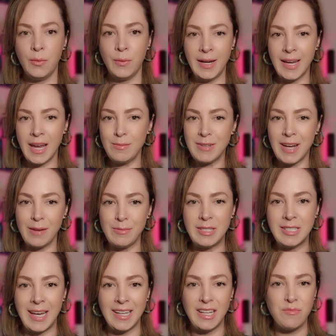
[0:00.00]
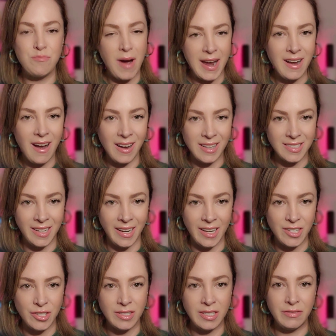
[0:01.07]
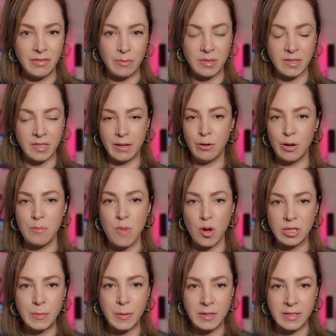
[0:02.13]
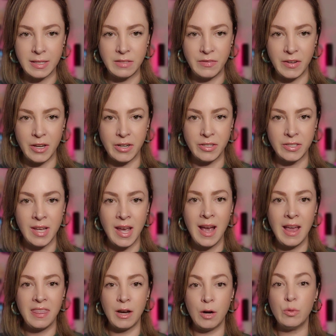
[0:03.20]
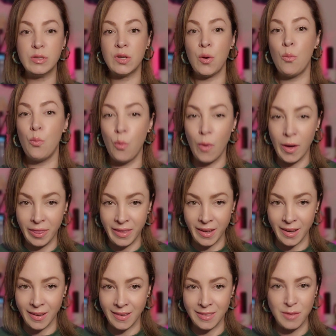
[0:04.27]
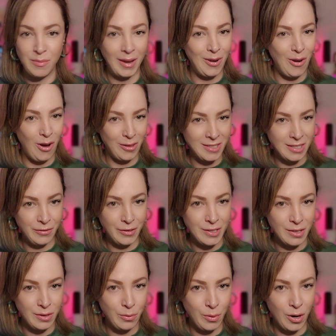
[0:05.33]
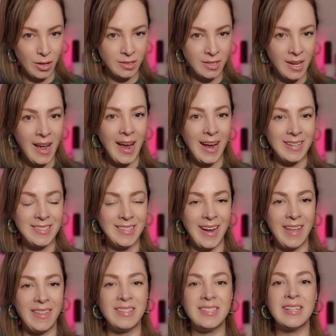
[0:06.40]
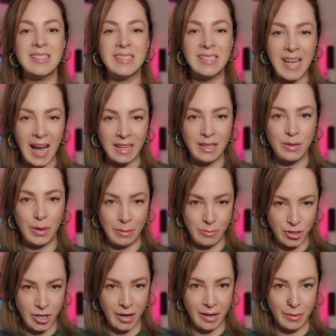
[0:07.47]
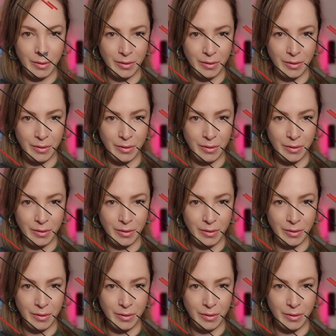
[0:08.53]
When it came time to scaling my content agency from 0 to multiple 6 figures, there was one thing that made all the difference in the world, and today that's exactly what I'm sharing with